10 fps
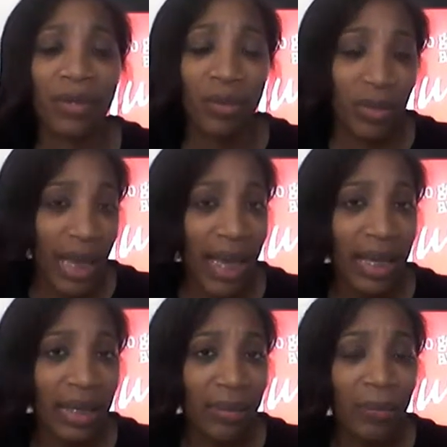
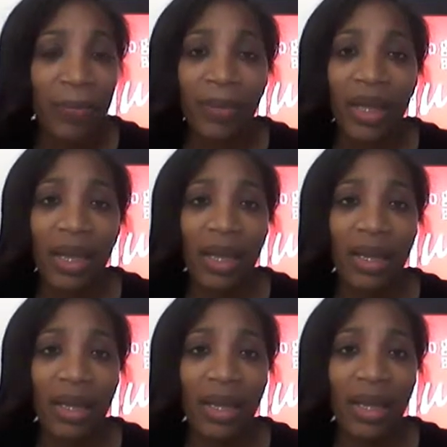Nate,
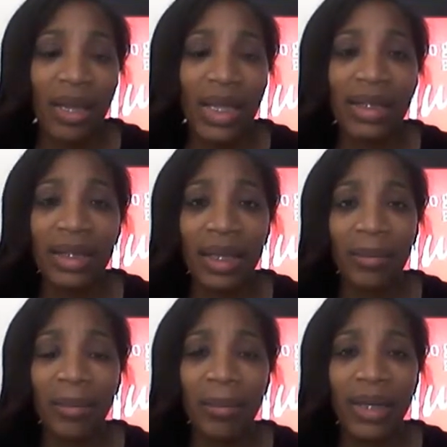and then he
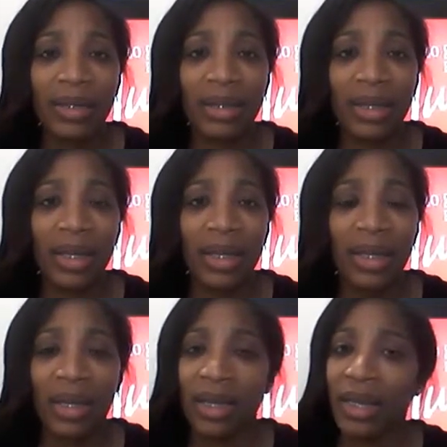slipped, and
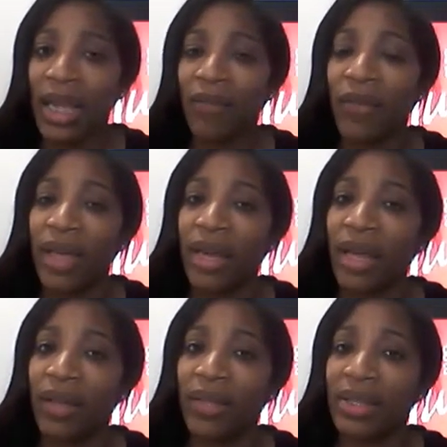basically Nate found
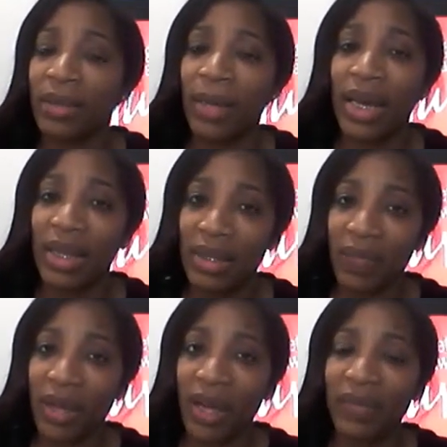out that somebody else
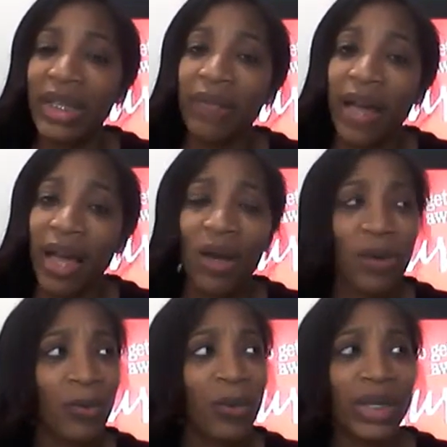involved, Levi,
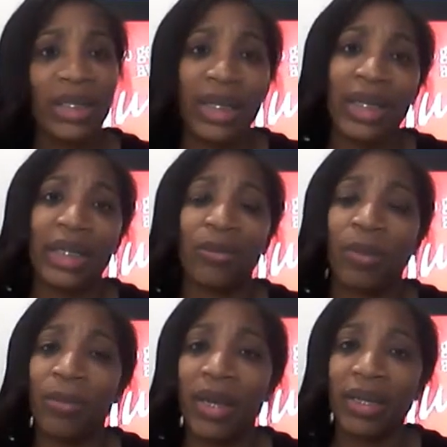which is
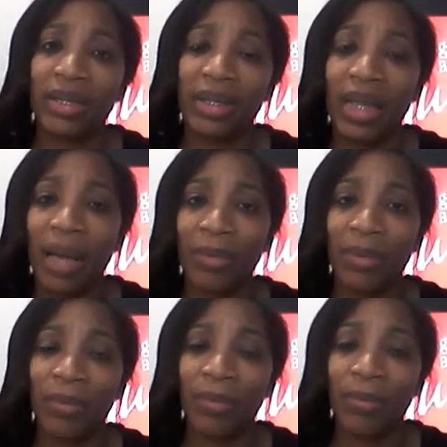Rebecca's
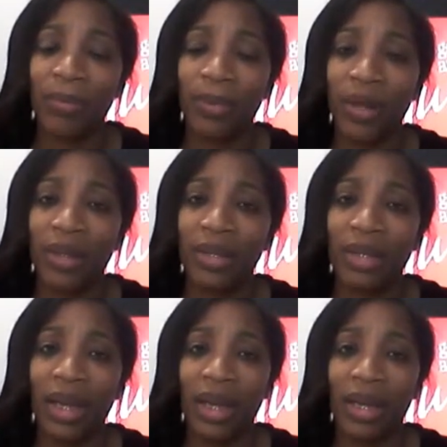adopted brother. He's
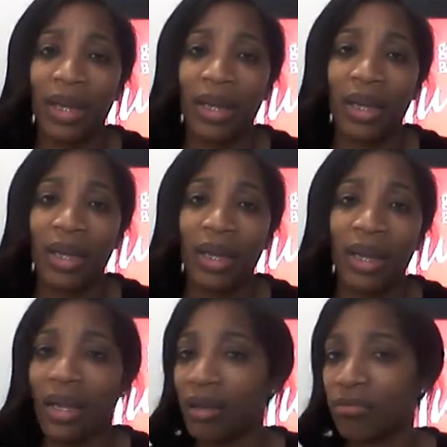like,
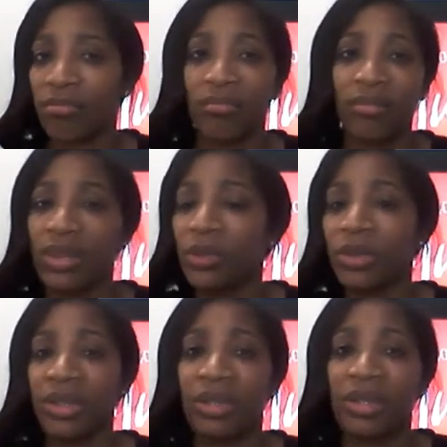you
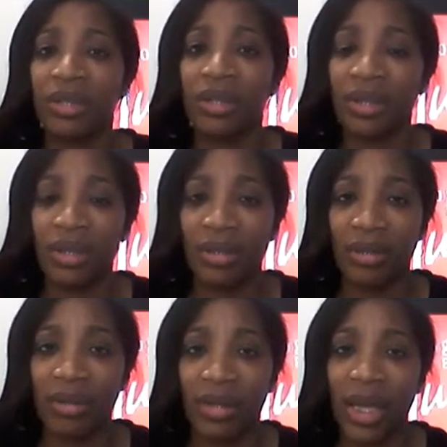just
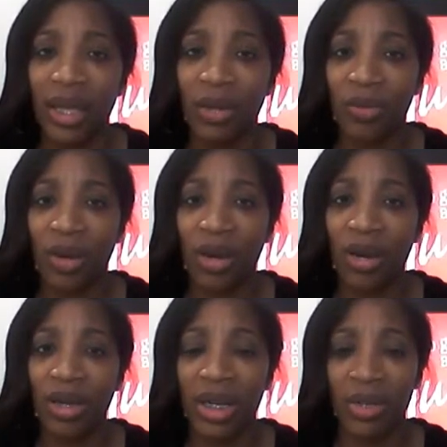gonna take his
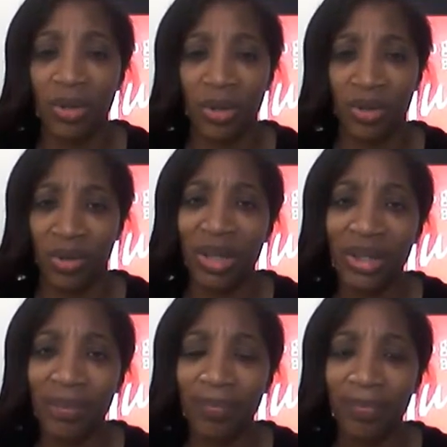word that you can trust
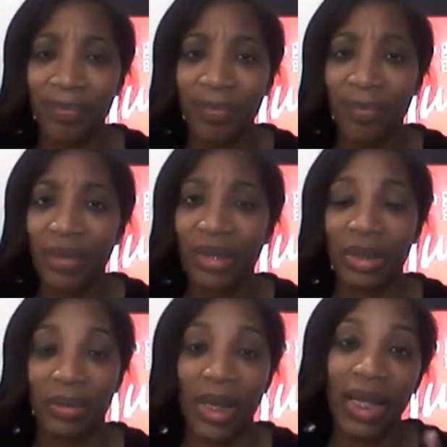him?
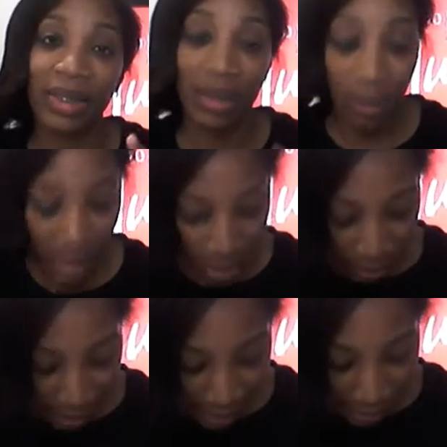So that's gonna be
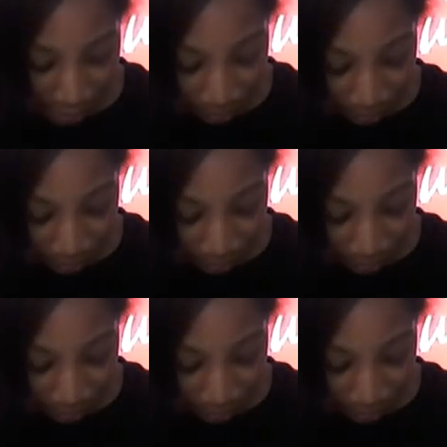crazy.